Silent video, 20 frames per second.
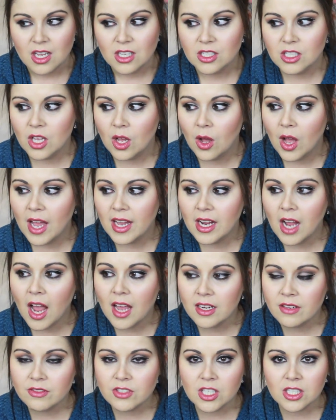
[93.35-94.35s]
So I
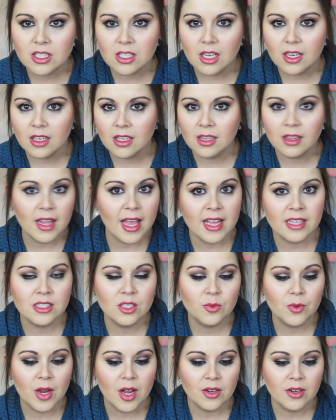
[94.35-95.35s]
kind of just
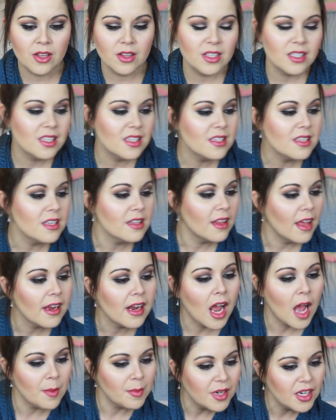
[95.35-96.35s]
glance around. Now this isn't
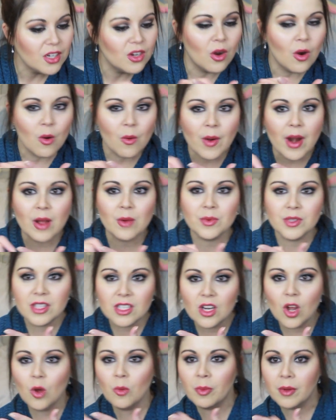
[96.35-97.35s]
like I'm going to go around with a
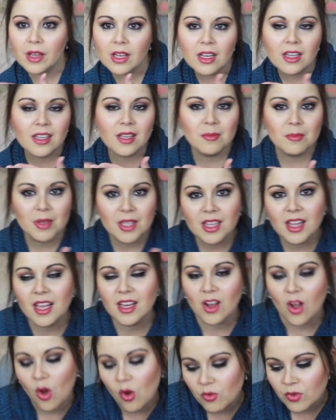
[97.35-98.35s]
notebook and be
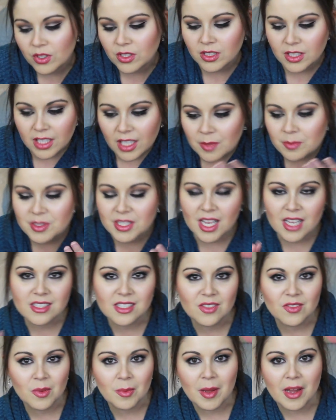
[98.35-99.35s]
like overly
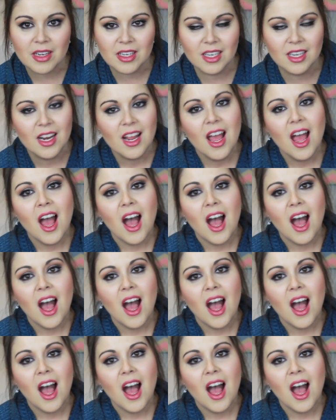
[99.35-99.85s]
obsessive about it.